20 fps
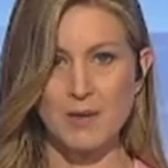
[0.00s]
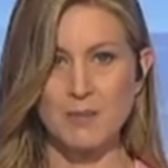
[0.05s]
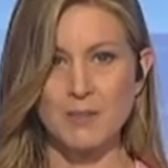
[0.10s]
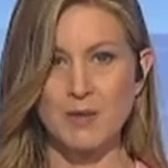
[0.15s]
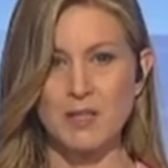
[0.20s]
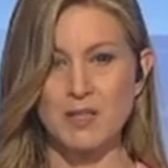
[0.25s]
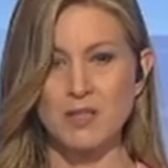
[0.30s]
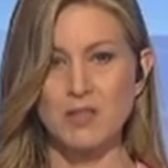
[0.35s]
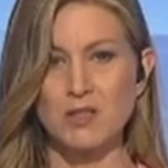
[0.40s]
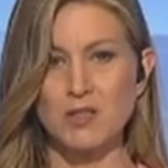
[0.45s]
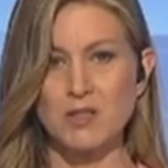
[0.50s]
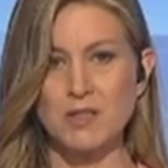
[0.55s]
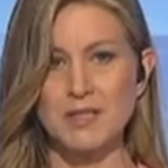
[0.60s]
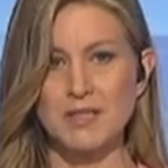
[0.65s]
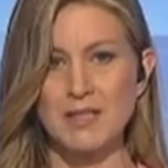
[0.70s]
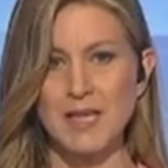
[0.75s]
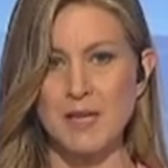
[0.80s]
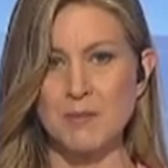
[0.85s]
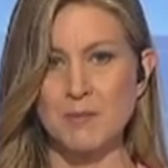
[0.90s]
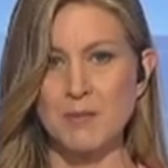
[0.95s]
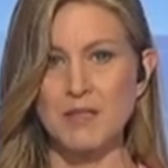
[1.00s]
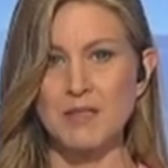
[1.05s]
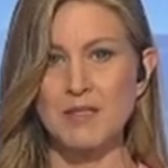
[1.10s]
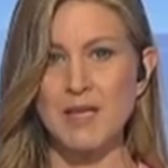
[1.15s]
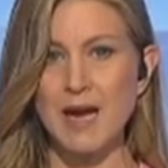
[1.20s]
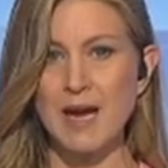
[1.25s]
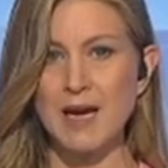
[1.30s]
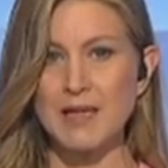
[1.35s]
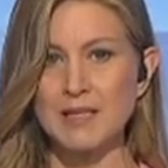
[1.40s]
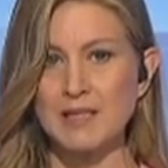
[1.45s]
Minister's statement,
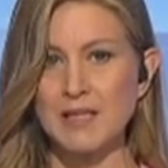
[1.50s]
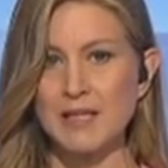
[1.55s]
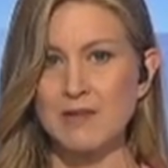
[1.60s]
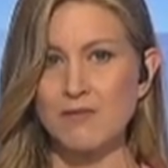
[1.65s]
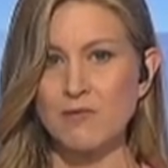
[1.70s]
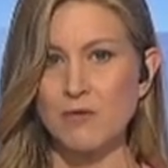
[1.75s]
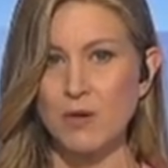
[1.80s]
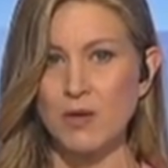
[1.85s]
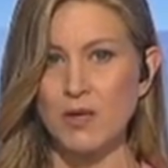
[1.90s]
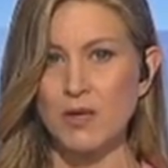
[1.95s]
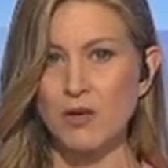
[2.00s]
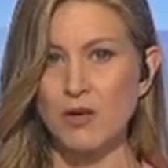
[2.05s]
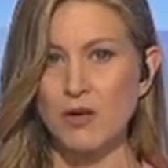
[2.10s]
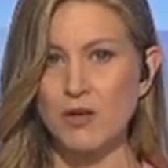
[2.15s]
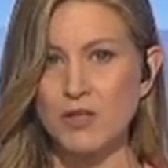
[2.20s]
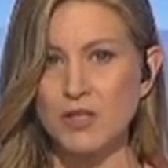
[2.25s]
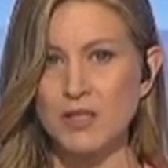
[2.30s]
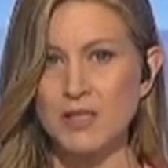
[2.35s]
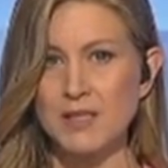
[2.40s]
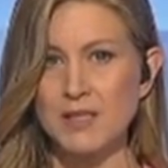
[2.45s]
asking for an urgent